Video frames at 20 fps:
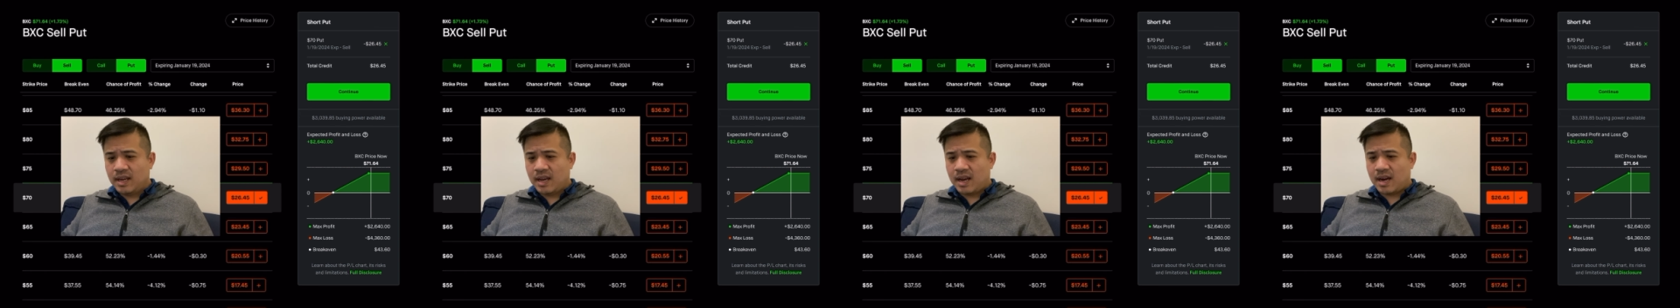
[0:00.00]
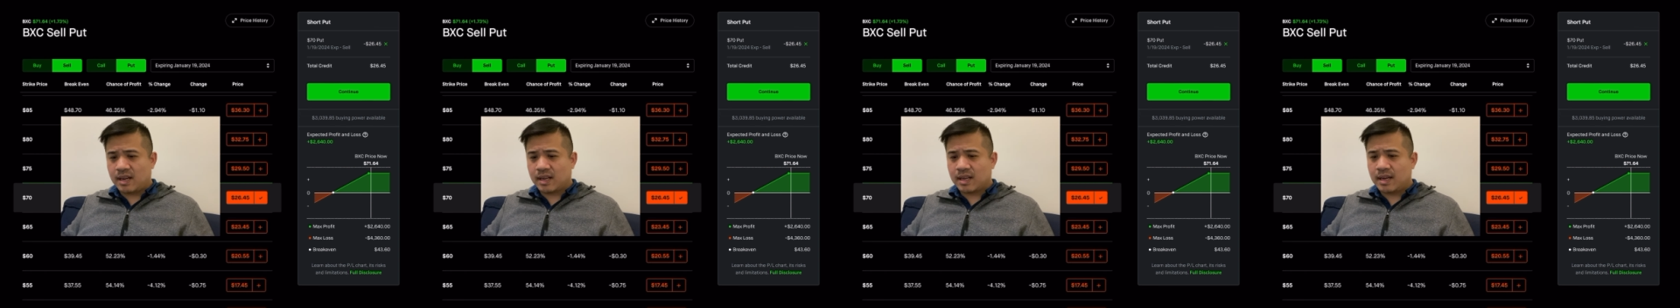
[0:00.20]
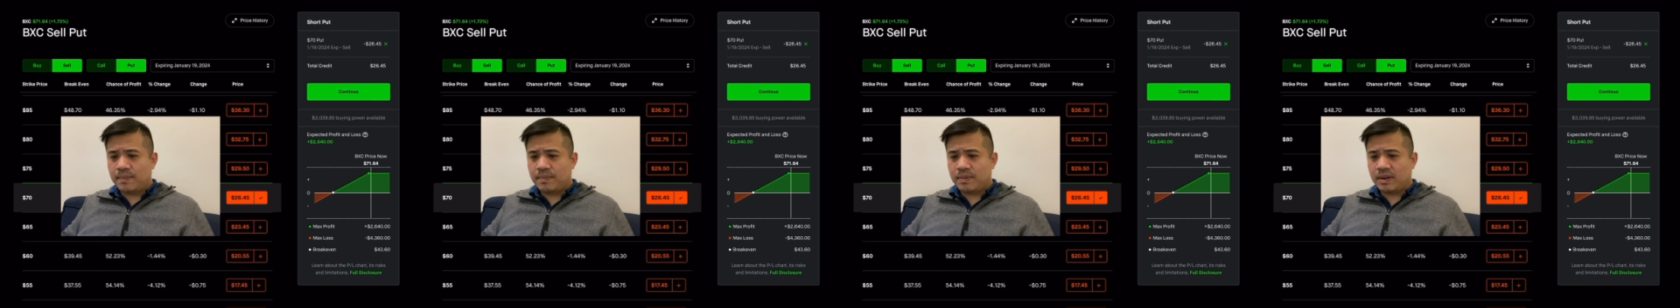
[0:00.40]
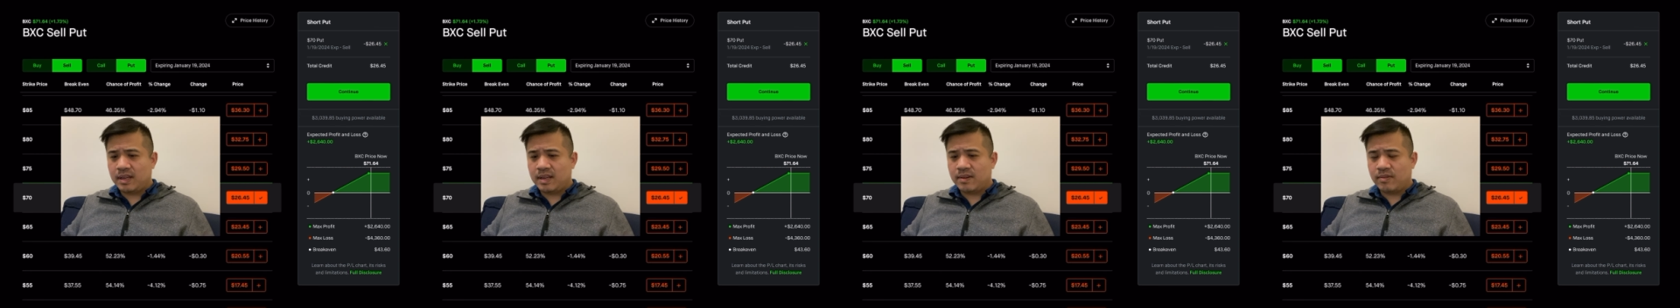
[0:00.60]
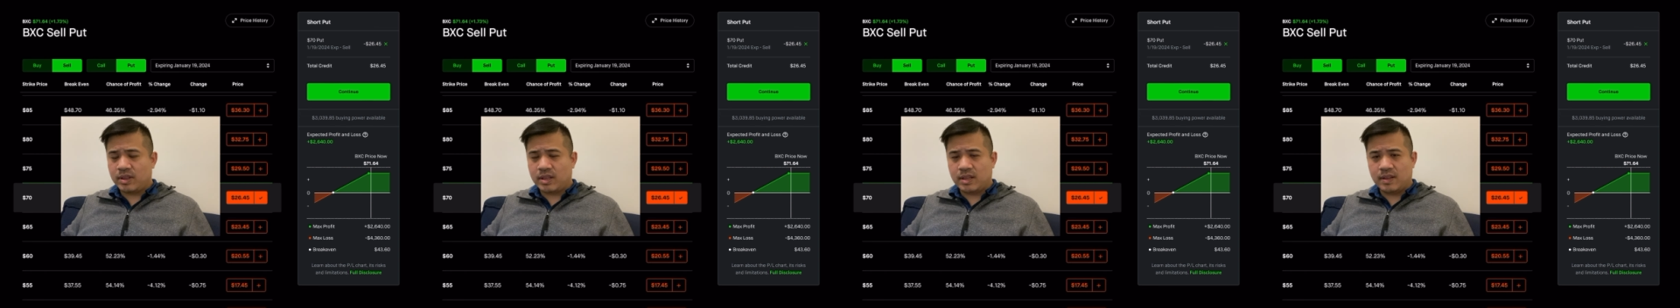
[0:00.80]
on a company
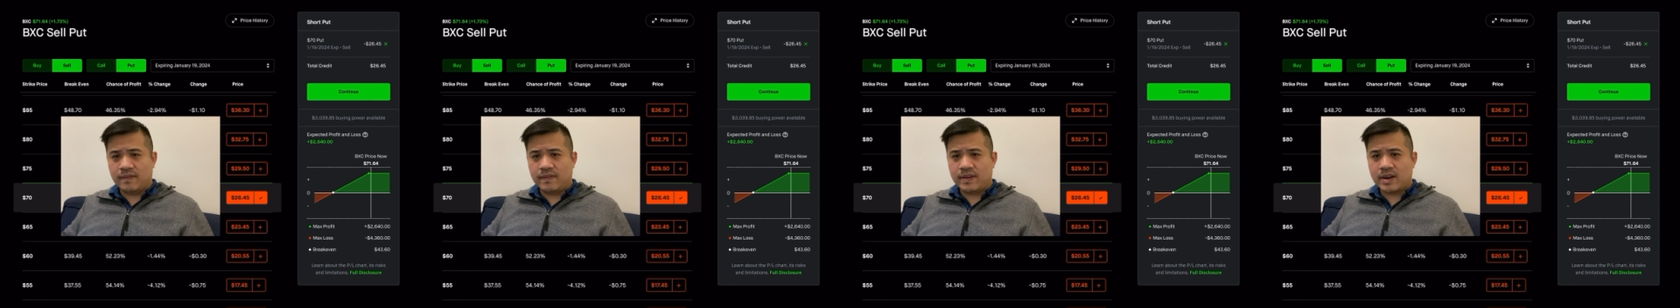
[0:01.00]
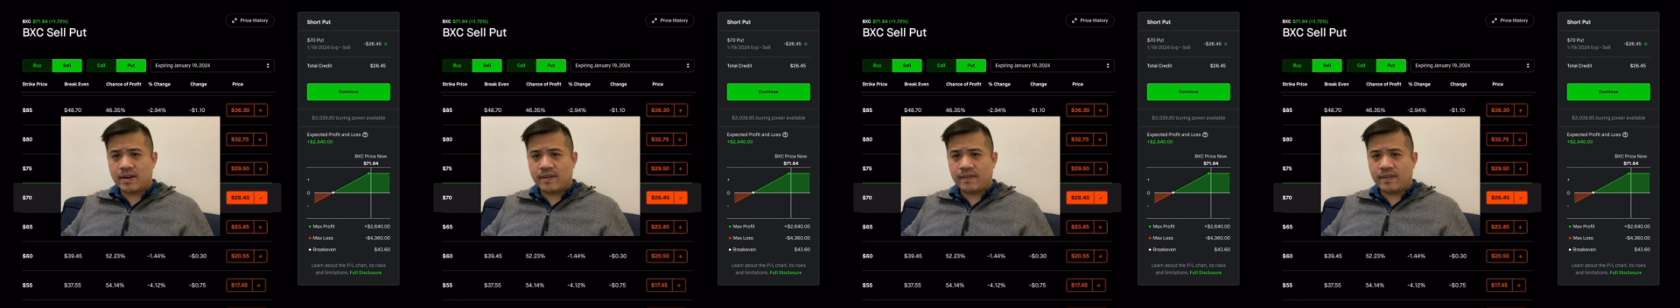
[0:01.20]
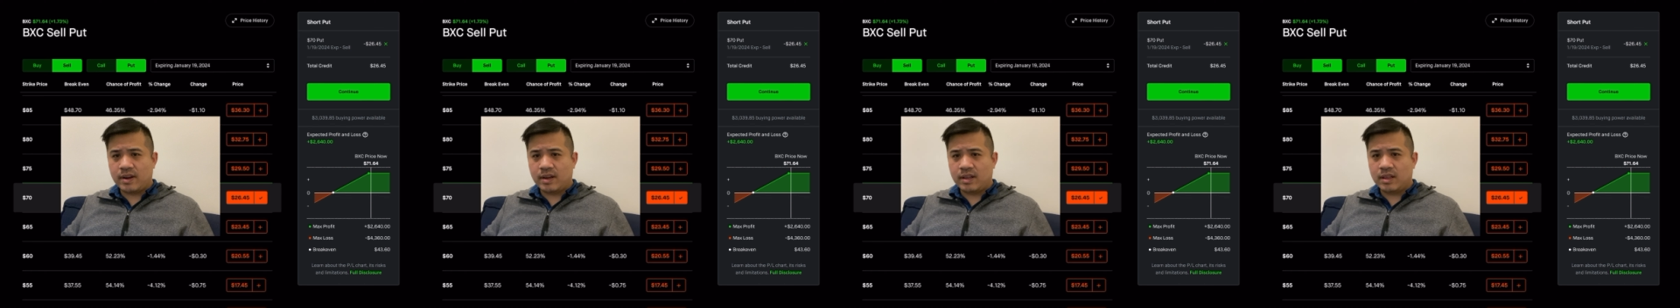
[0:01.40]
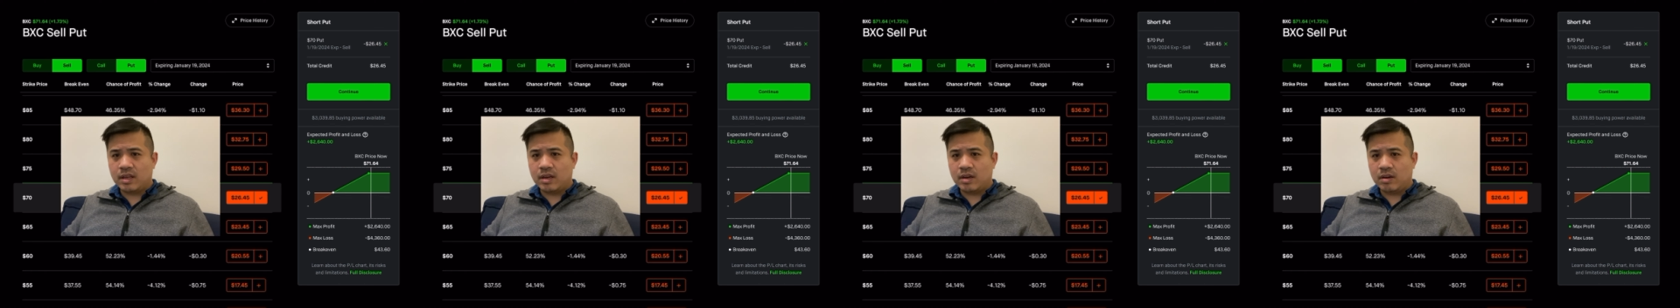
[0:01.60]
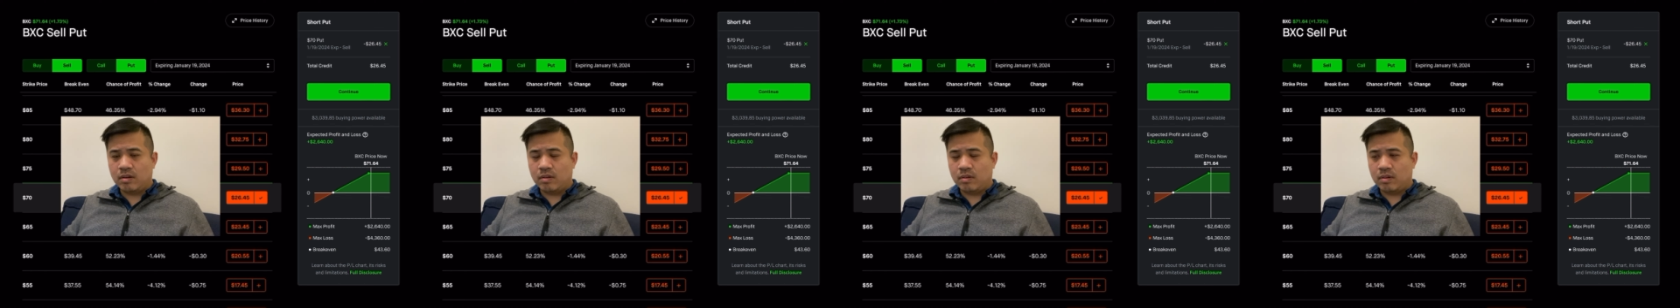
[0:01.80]
with a very, very
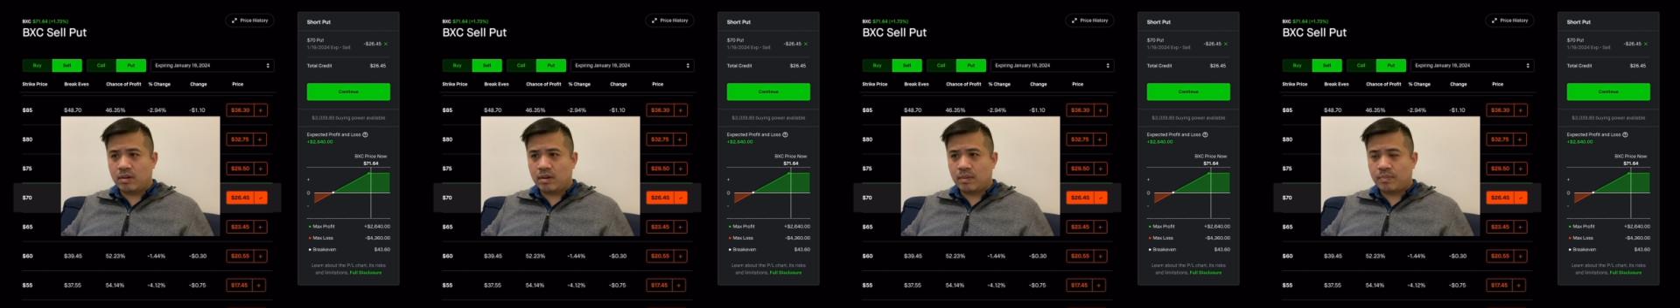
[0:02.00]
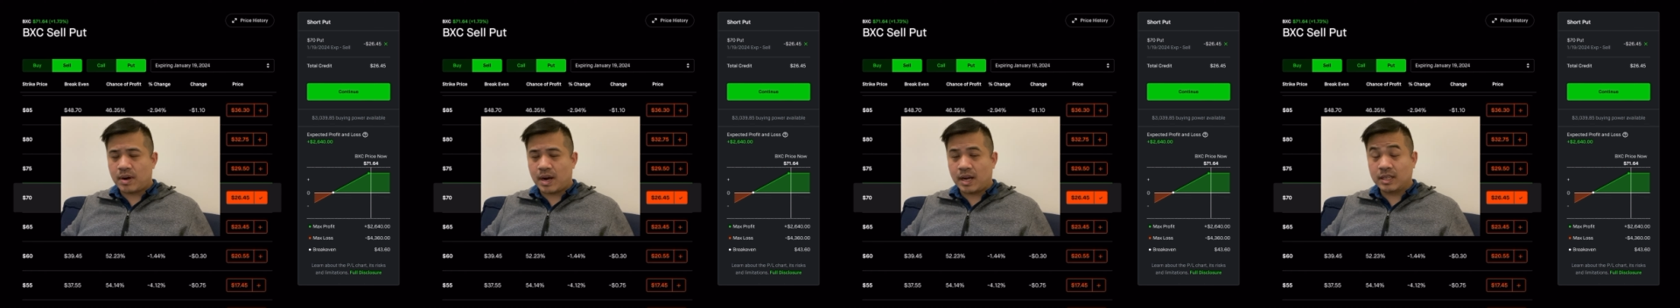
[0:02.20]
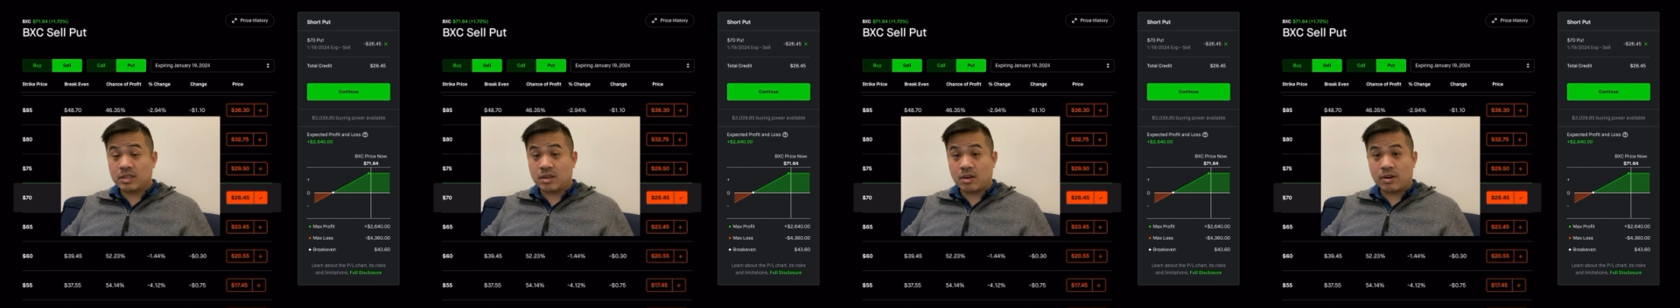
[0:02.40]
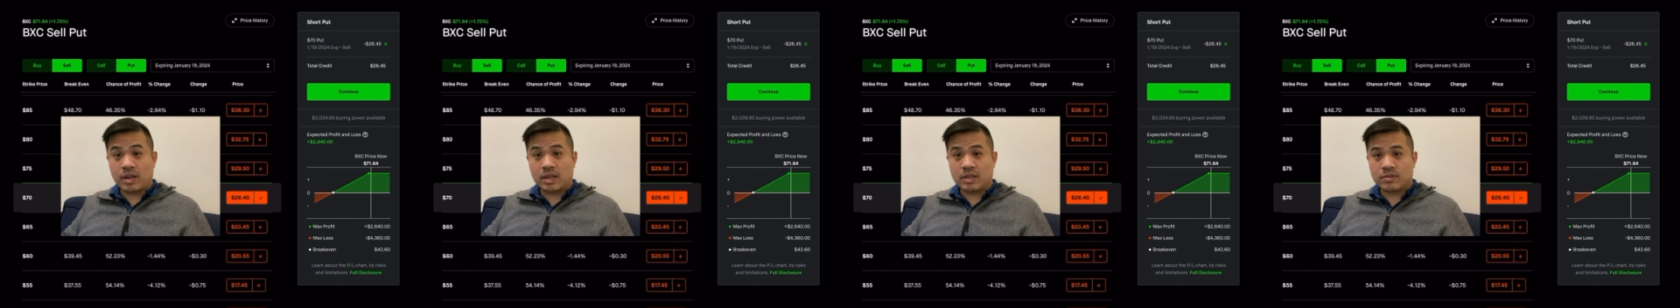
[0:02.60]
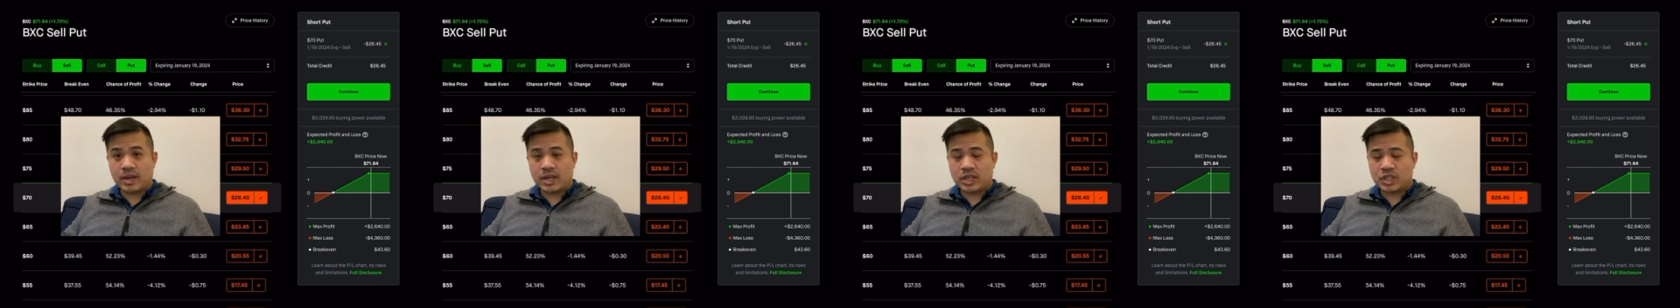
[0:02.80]
low price to
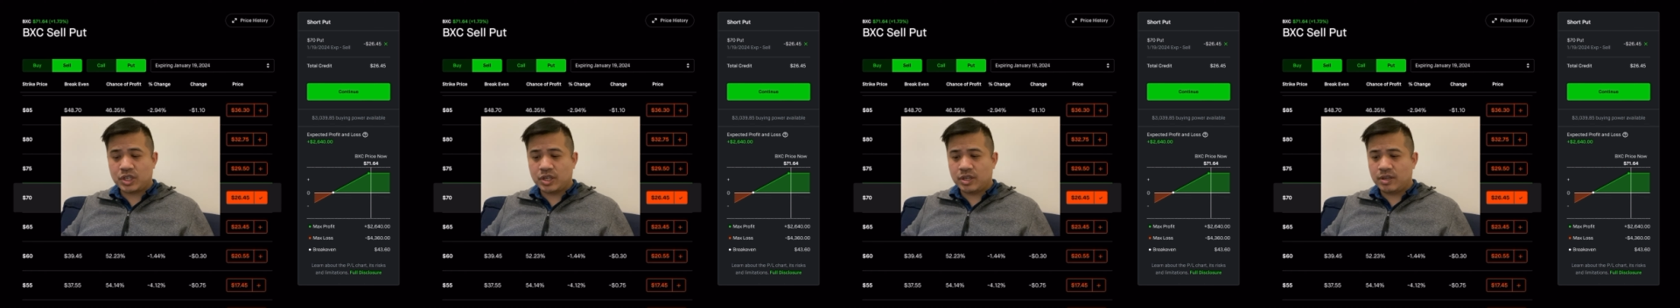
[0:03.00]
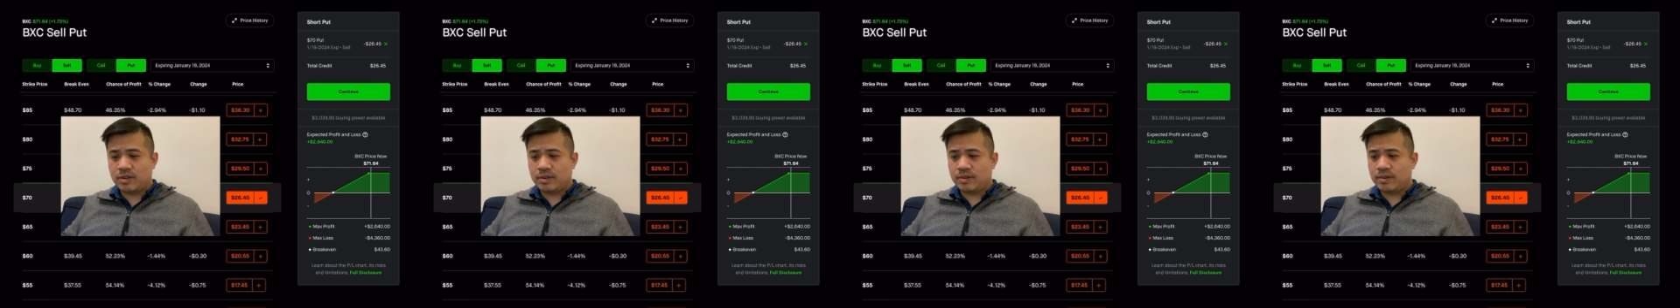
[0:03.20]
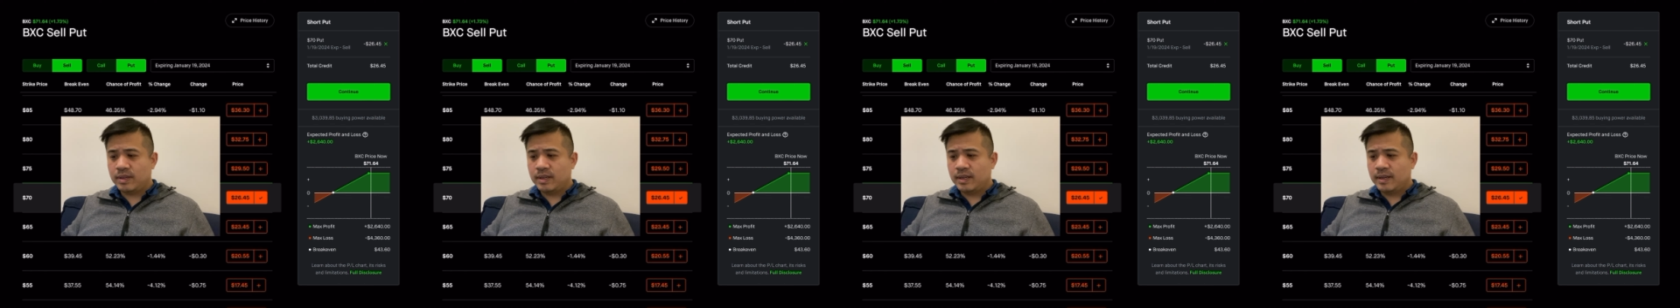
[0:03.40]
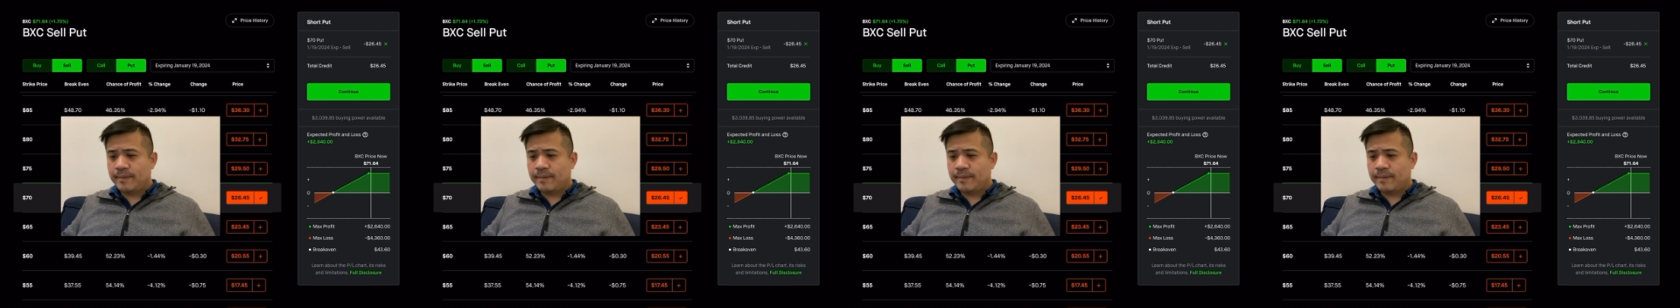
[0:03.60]
earnings ratio,